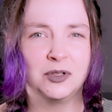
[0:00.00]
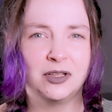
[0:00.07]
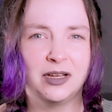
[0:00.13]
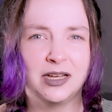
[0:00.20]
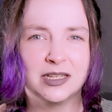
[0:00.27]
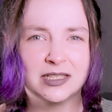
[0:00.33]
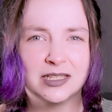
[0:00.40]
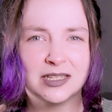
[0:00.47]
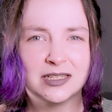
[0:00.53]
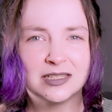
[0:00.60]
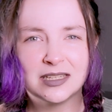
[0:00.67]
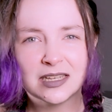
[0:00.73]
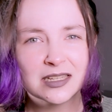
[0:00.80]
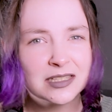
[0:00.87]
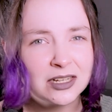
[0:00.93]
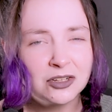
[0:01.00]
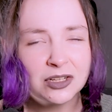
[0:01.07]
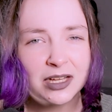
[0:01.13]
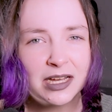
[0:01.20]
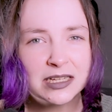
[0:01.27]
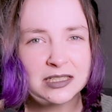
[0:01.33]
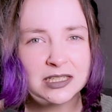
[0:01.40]
classes, ESL
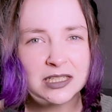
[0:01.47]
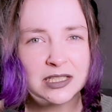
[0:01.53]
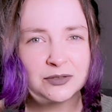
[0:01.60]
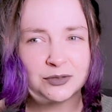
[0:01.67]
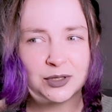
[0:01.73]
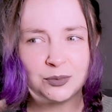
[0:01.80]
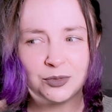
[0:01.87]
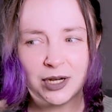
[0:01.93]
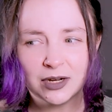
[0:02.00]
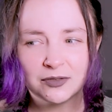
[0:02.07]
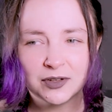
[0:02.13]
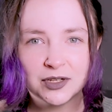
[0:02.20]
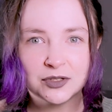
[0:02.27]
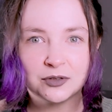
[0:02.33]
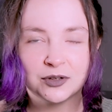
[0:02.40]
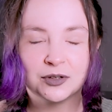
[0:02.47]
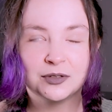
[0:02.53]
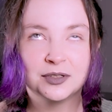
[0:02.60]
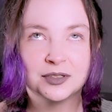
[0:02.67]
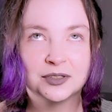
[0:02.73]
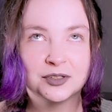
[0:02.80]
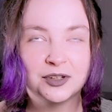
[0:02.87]
classes, free breakfast, or
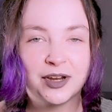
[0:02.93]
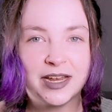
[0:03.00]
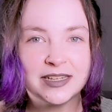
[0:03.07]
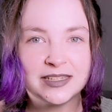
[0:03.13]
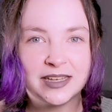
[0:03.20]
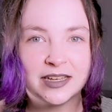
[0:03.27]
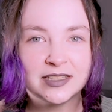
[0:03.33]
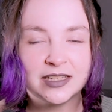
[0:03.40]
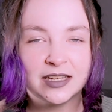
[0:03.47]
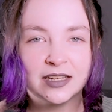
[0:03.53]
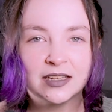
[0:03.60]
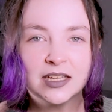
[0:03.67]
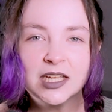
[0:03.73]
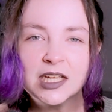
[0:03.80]
crazy idea,